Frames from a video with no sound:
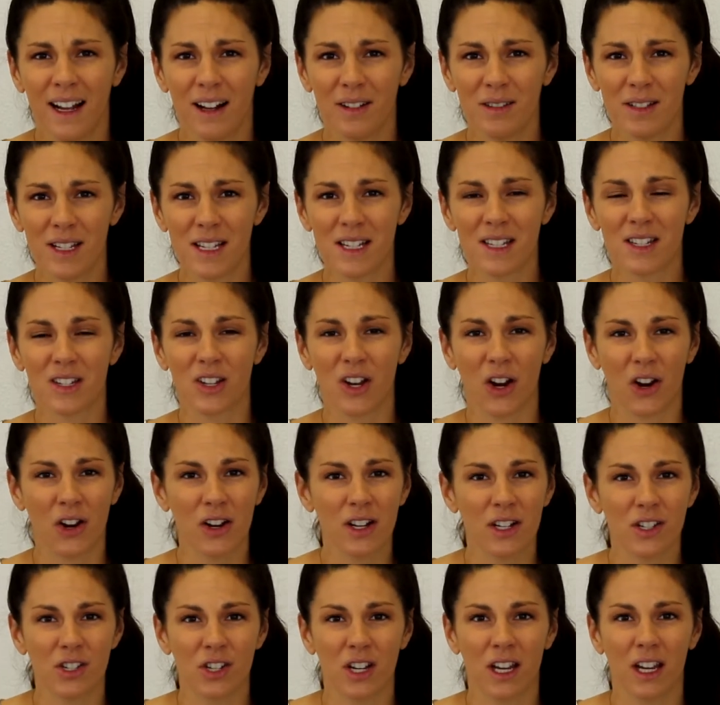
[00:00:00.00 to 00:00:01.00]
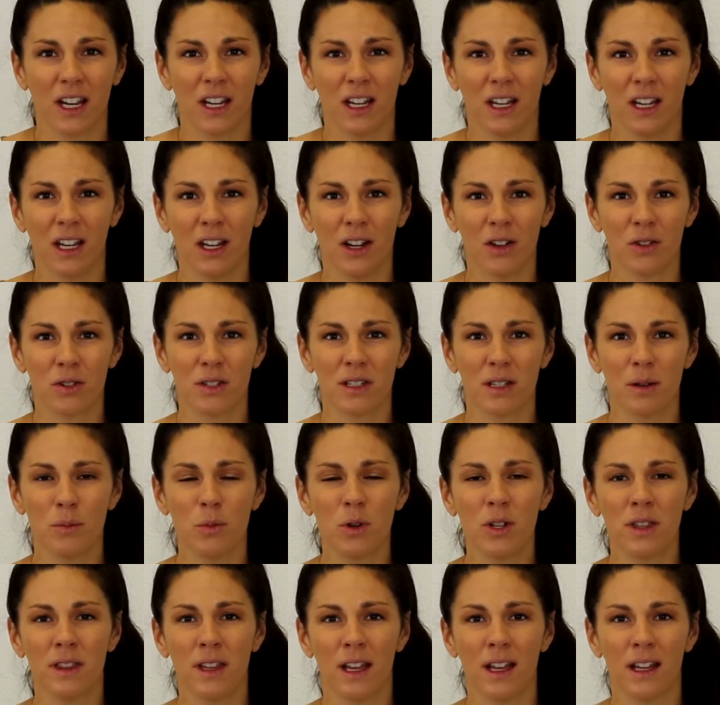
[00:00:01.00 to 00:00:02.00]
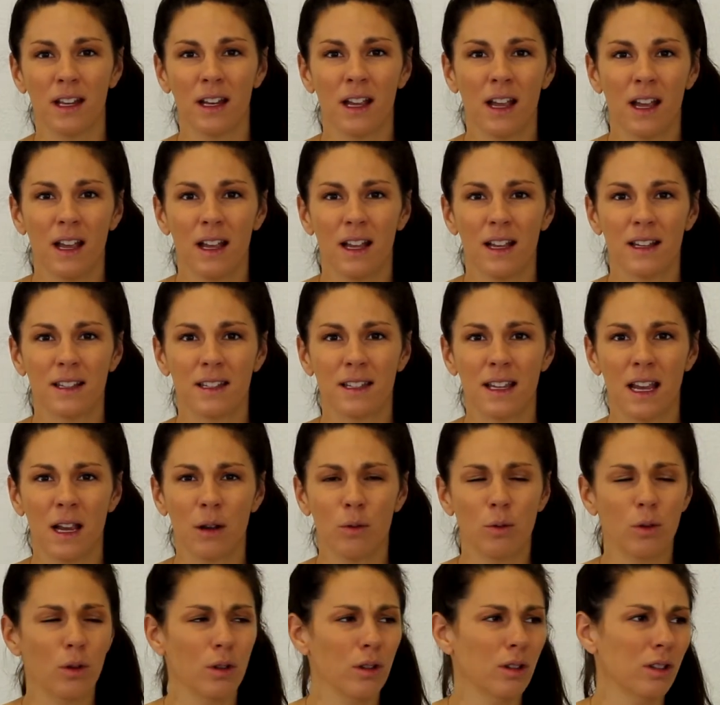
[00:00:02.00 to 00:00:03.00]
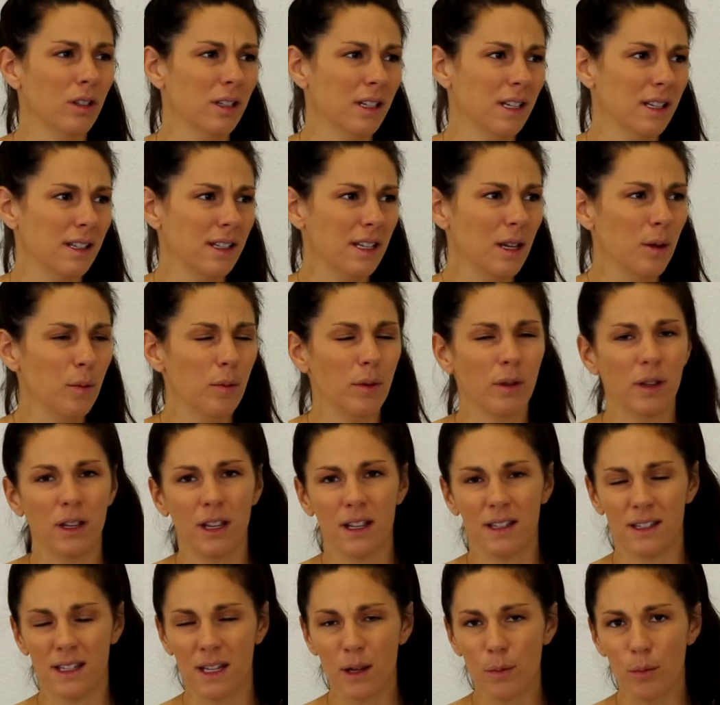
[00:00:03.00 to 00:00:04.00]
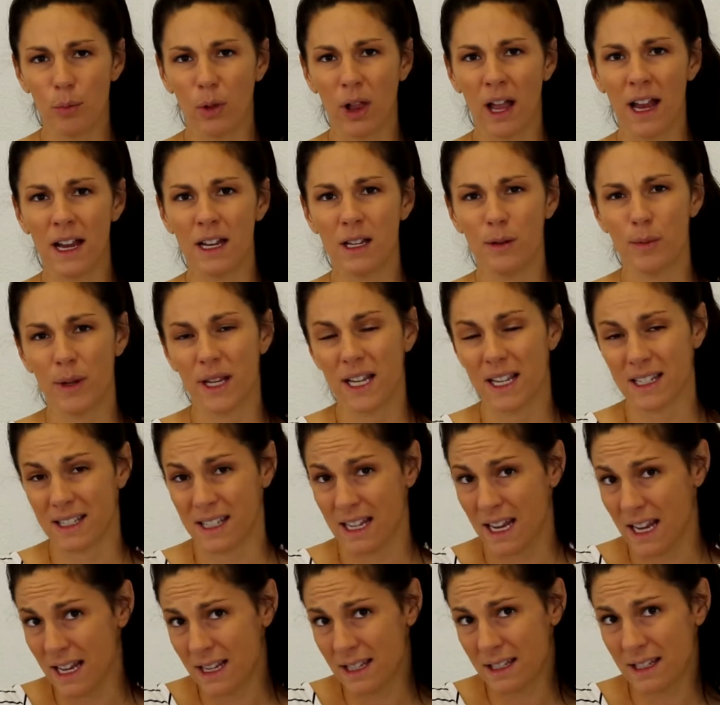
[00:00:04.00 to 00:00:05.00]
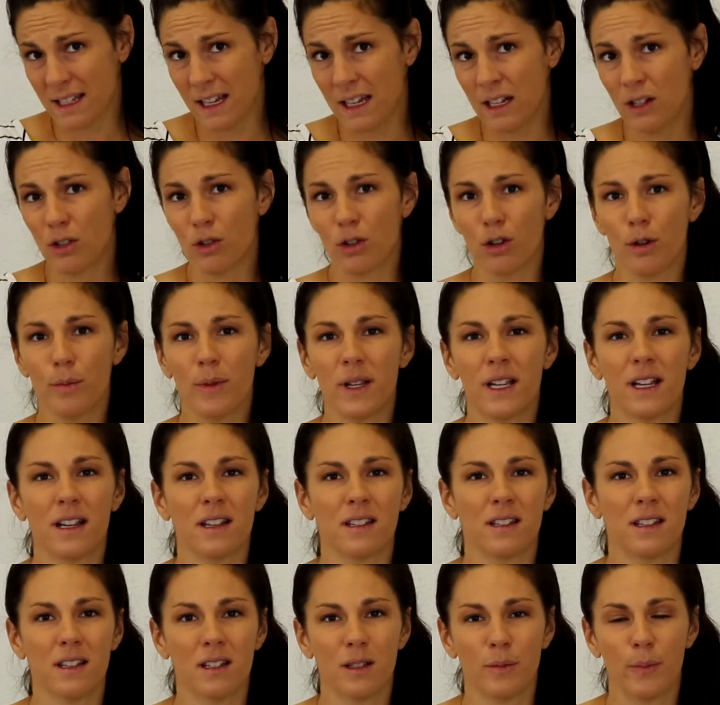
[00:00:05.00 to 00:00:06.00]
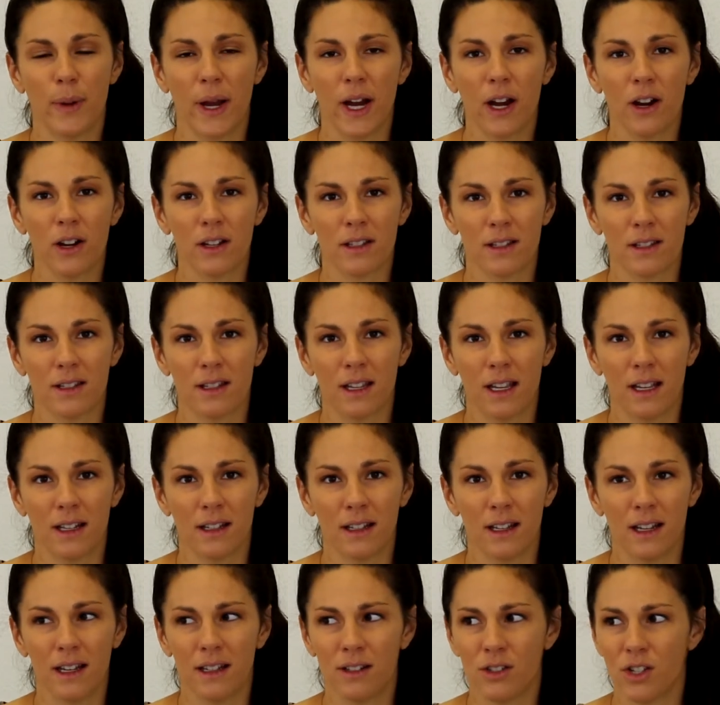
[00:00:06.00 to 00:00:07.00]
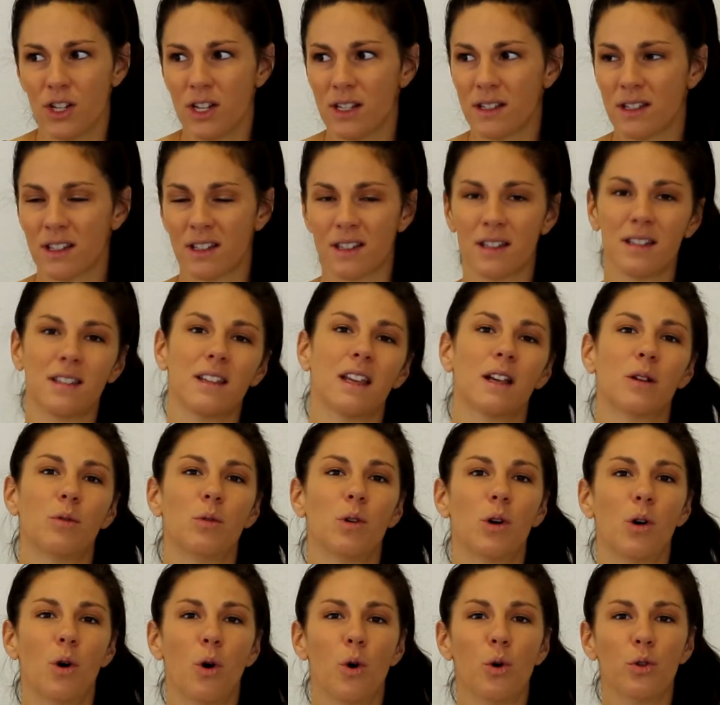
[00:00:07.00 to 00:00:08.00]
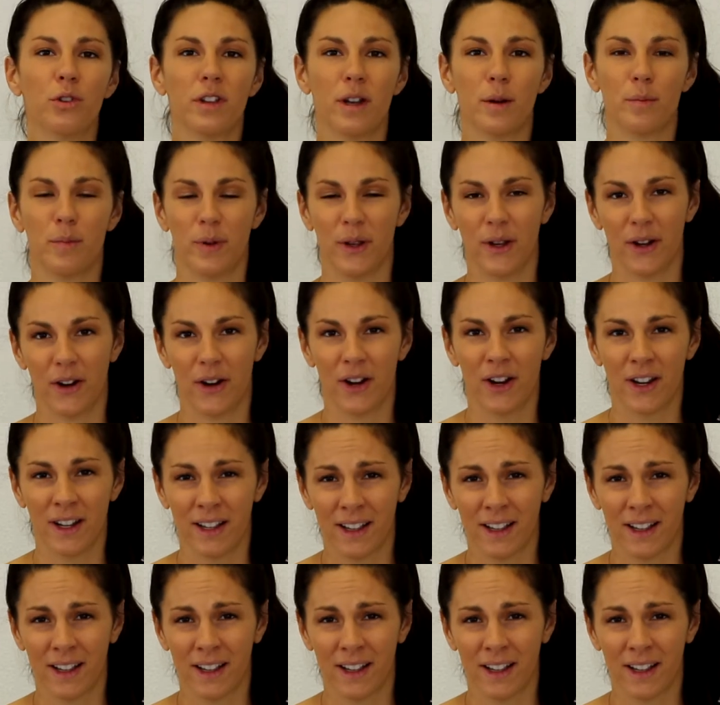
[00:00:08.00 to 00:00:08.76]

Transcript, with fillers: how discouraging you know someone that is saying well is he is he blind because he sinned or because his parents sinned and jesus is like well hold up here